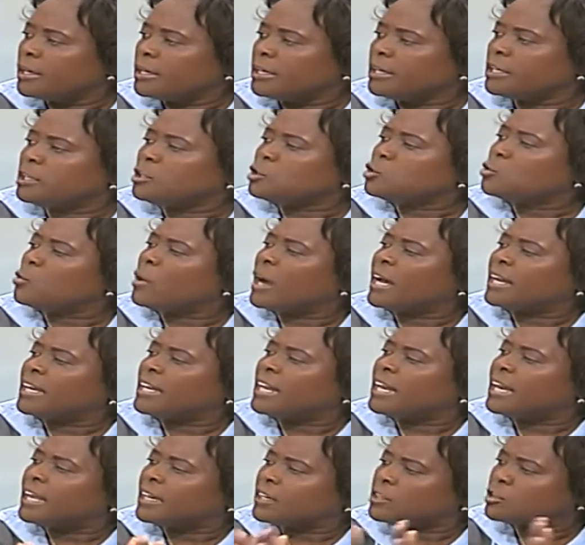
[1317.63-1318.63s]
into an
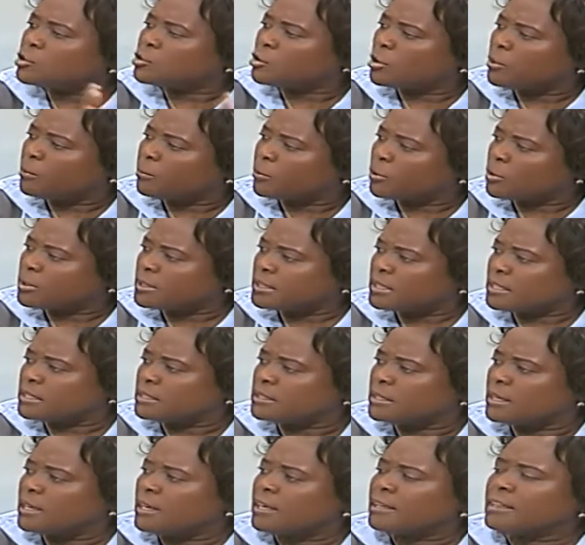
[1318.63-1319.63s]
electoral
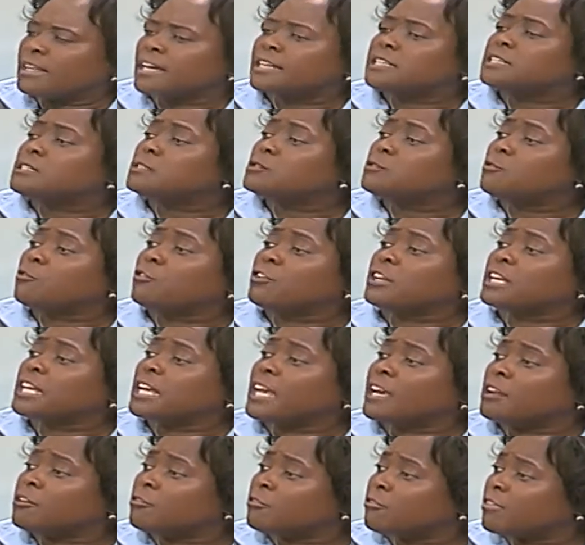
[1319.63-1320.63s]
process that is free
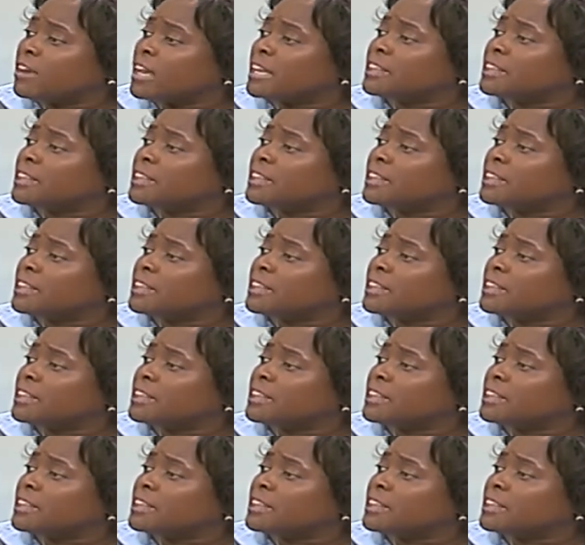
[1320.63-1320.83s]
and fair,